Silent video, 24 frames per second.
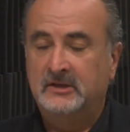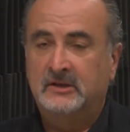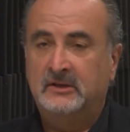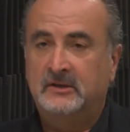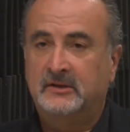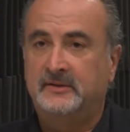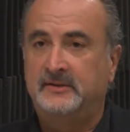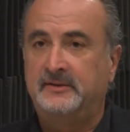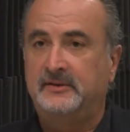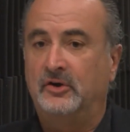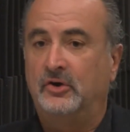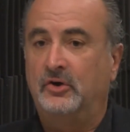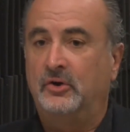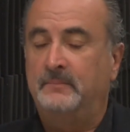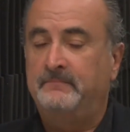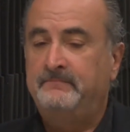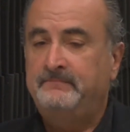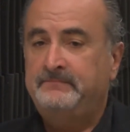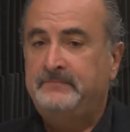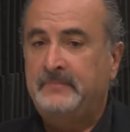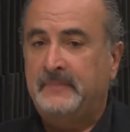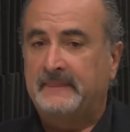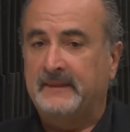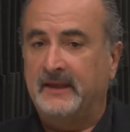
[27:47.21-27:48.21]
So,
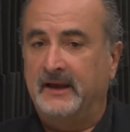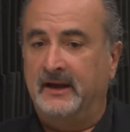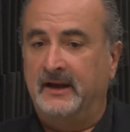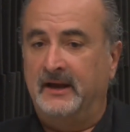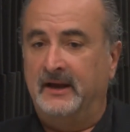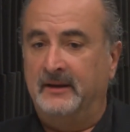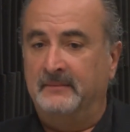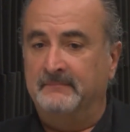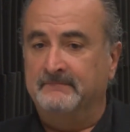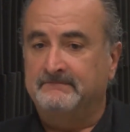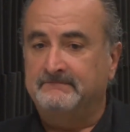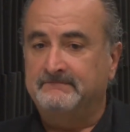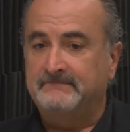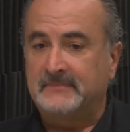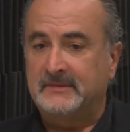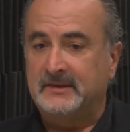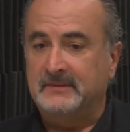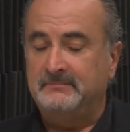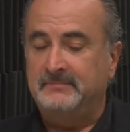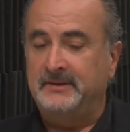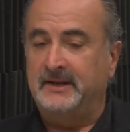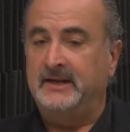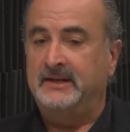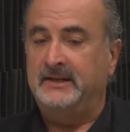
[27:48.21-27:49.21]

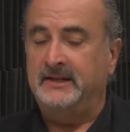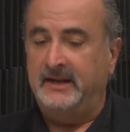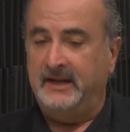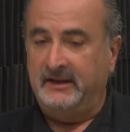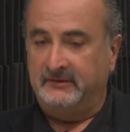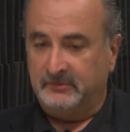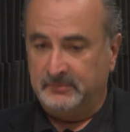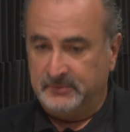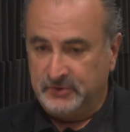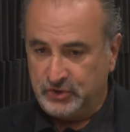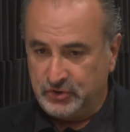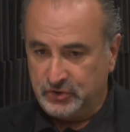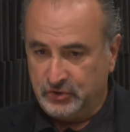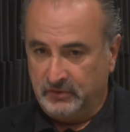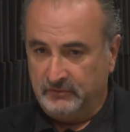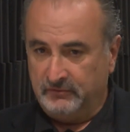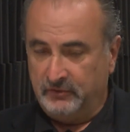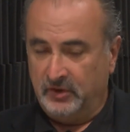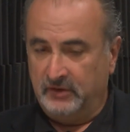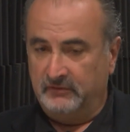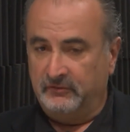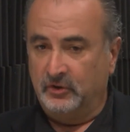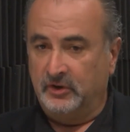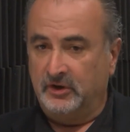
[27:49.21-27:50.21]
but I did have to mature
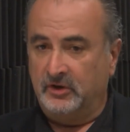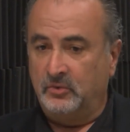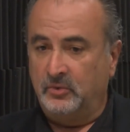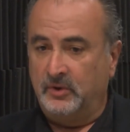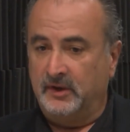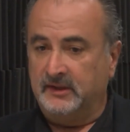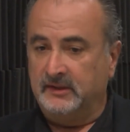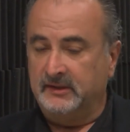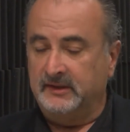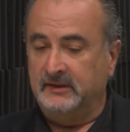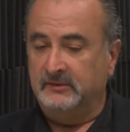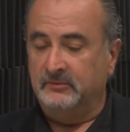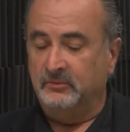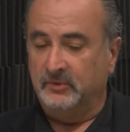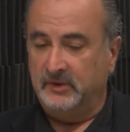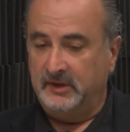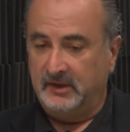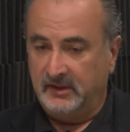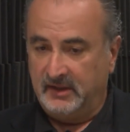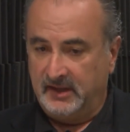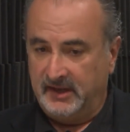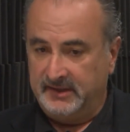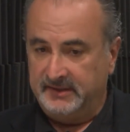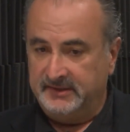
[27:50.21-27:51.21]
very, very quickly,
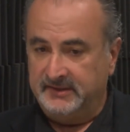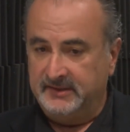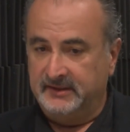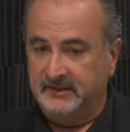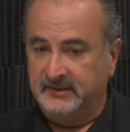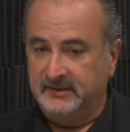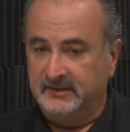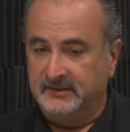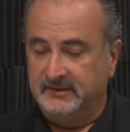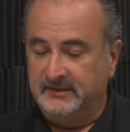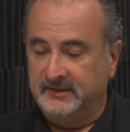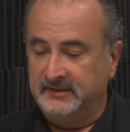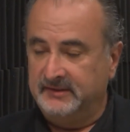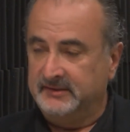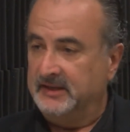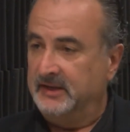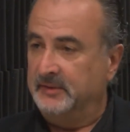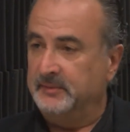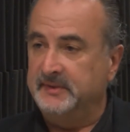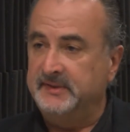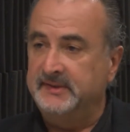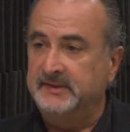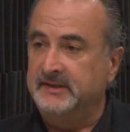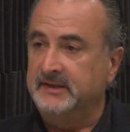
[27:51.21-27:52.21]
realizing the things I
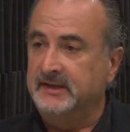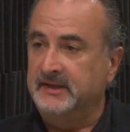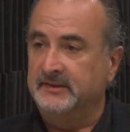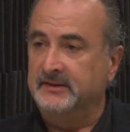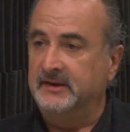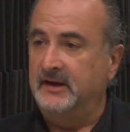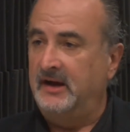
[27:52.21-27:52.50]
was seeing, the